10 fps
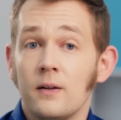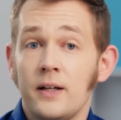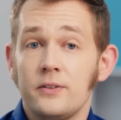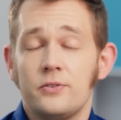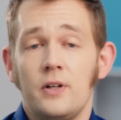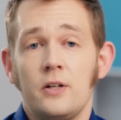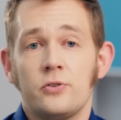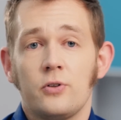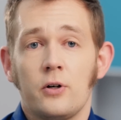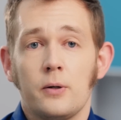a
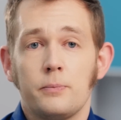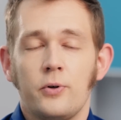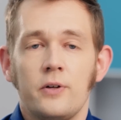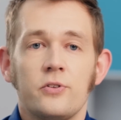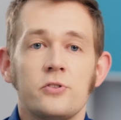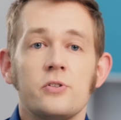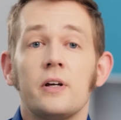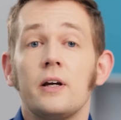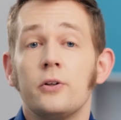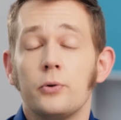late-stage startup
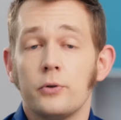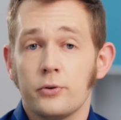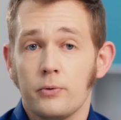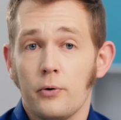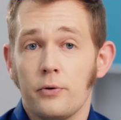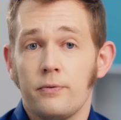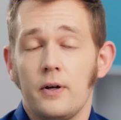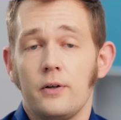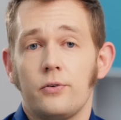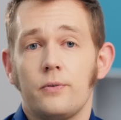transitioning into its growth
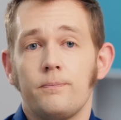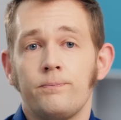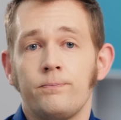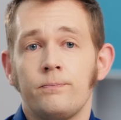phase.